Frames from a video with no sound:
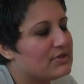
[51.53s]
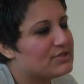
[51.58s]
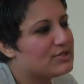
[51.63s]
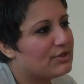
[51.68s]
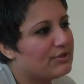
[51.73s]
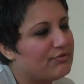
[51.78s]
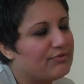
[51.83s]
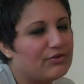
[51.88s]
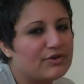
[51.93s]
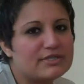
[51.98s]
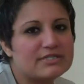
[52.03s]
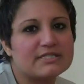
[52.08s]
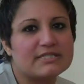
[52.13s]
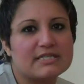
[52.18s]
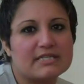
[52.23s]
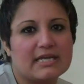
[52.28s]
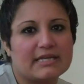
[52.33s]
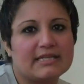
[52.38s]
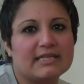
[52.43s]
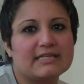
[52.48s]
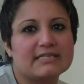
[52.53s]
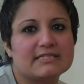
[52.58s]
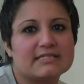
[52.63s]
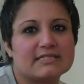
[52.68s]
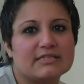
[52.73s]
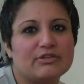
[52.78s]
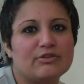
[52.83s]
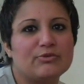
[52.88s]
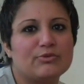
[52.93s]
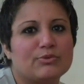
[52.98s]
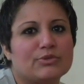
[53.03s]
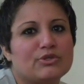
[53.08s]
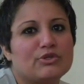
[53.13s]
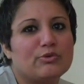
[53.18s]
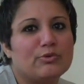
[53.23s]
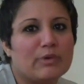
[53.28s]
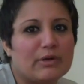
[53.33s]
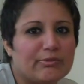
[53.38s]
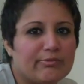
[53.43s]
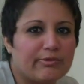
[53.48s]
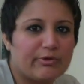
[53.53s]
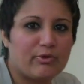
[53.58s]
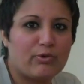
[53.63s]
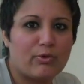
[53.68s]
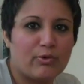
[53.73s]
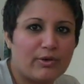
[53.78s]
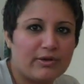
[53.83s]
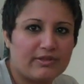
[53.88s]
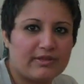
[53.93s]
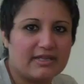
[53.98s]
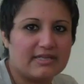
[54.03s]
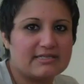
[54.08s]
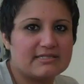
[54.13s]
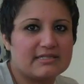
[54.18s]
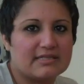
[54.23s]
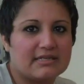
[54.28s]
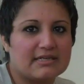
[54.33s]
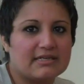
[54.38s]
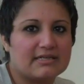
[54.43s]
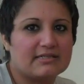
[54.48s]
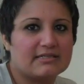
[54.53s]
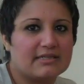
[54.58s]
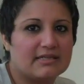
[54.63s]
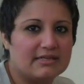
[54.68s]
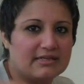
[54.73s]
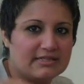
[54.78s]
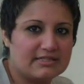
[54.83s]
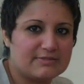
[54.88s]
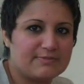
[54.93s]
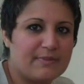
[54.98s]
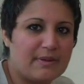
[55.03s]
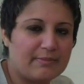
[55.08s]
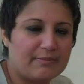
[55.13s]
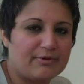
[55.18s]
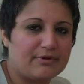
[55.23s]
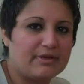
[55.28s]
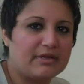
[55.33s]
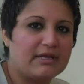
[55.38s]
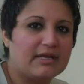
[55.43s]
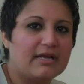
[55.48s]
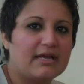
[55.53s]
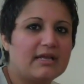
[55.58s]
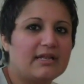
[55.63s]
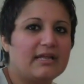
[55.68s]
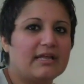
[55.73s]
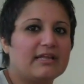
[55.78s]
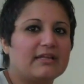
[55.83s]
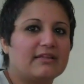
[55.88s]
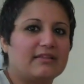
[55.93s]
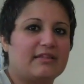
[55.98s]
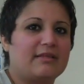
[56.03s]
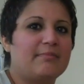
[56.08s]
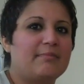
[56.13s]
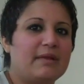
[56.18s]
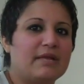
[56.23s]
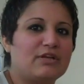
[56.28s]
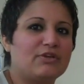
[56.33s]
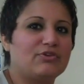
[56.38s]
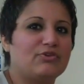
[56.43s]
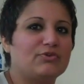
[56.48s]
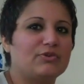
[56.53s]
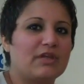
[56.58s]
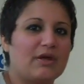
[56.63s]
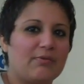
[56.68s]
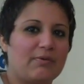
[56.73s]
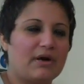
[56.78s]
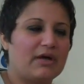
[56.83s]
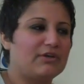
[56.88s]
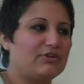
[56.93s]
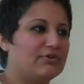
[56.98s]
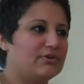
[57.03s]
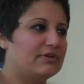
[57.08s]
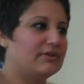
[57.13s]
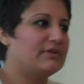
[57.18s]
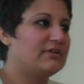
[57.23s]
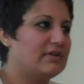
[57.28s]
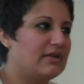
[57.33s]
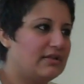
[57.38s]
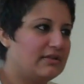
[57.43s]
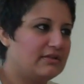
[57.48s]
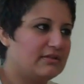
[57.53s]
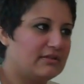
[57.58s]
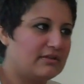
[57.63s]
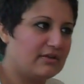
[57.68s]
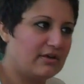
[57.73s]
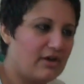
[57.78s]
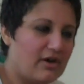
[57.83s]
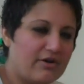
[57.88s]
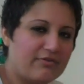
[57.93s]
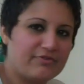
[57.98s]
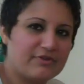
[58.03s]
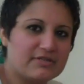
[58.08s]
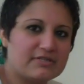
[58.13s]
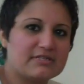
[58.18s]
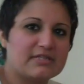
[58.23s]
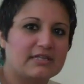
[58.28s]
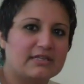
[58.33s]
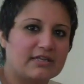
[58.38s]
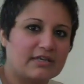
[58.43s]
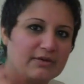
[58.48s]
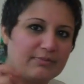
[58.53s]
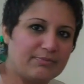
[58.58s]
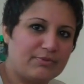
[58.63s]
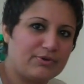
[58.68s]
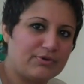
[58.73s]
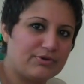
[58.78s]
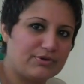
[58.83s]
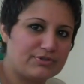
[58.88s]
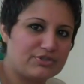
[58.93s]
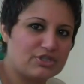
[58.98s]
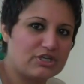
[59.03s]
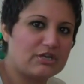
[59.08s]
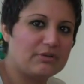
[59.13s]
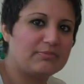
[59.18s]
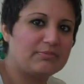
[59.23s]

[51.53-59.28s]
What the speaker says: So the first, I think you record things in its memory. Like they make you do that while you're in the office in the computer chip.